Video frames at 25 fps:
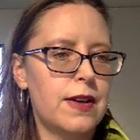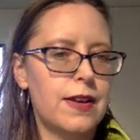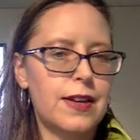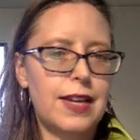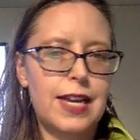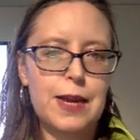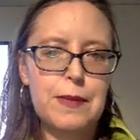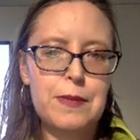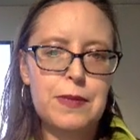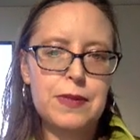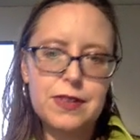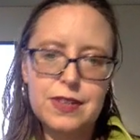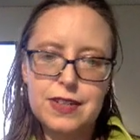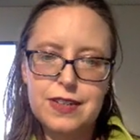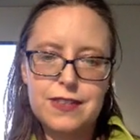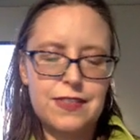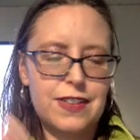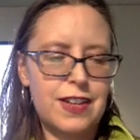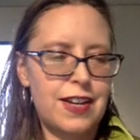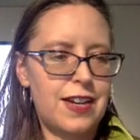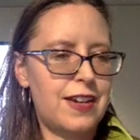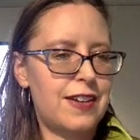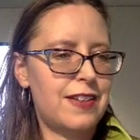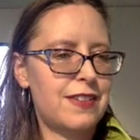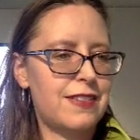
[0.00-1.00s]
Can't believe
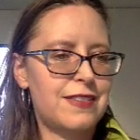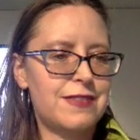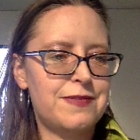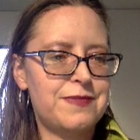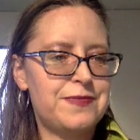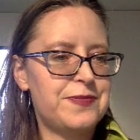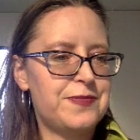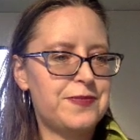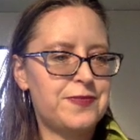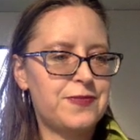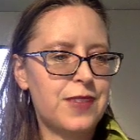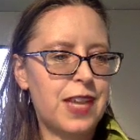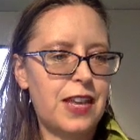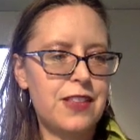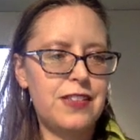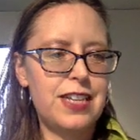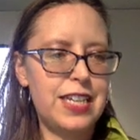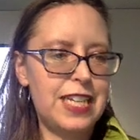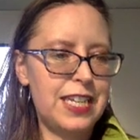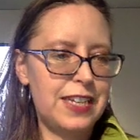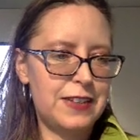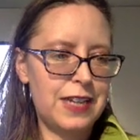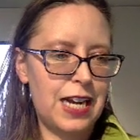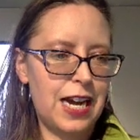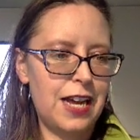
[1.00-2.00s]
that. I think
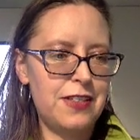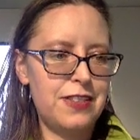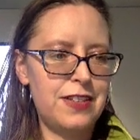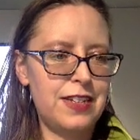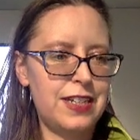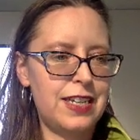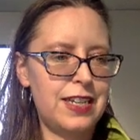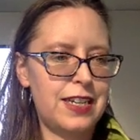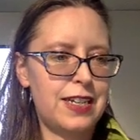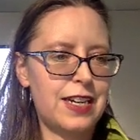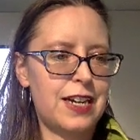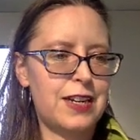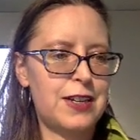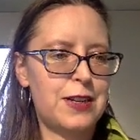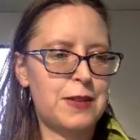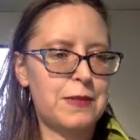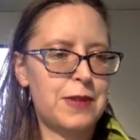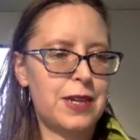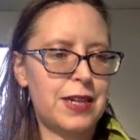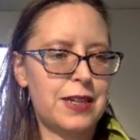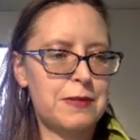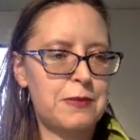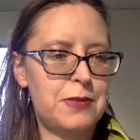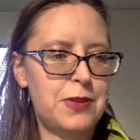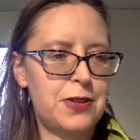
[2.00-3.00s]
he, I think he got into
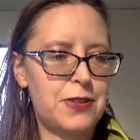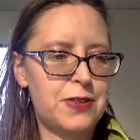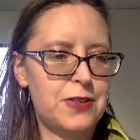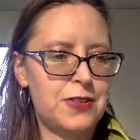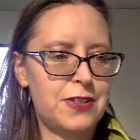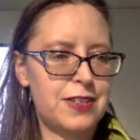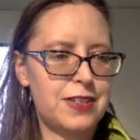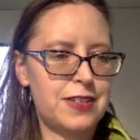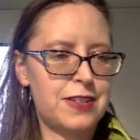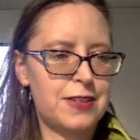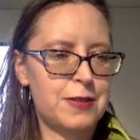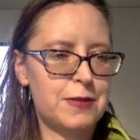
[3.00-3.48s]
my computer and did